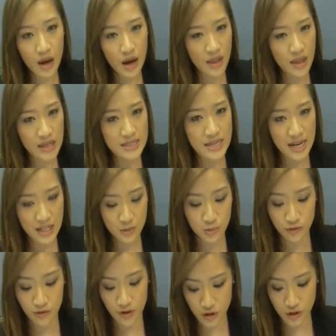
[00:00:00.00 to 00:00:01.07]
are they tax
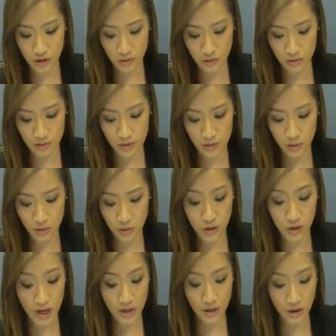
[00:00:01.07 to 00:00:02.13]
professionals or
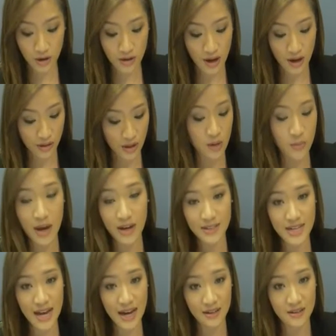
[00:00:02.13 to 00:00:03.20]
do they know nothing
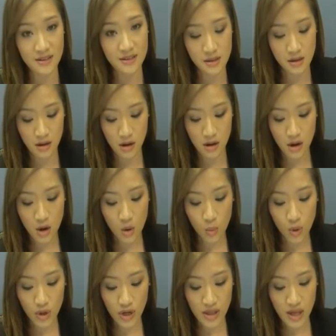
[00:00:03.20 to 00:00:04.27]
about tax?
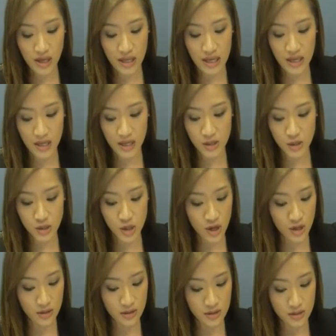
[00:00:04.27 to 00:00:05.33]
What are their key
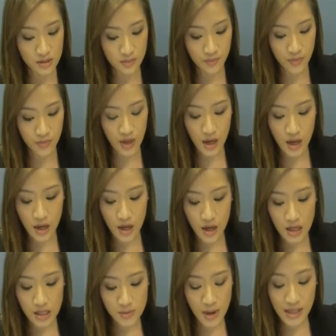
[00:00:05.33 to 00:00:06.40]
concerns?
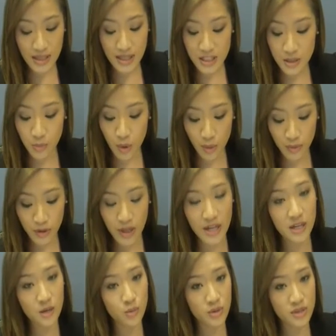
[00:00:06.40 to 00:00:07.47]
Is my letter
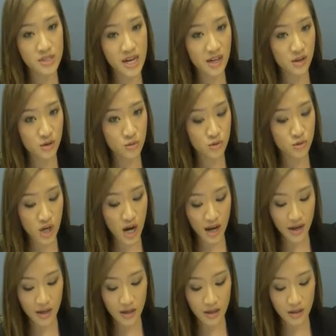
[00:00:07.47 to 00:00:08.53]
populated with technical
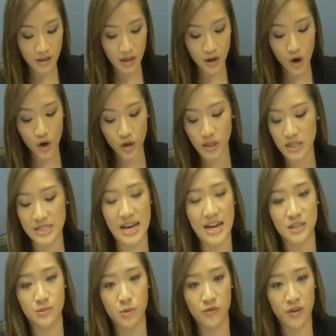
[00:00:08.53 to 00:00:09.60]
jargon that only a
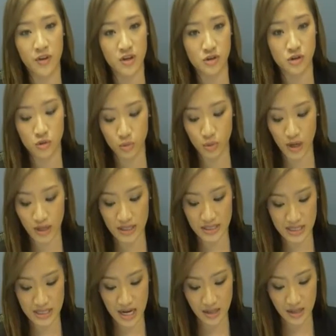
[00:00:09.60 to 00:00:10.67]
tax professional would
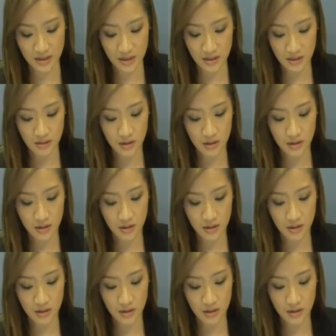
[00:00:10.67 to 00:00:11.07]
understand?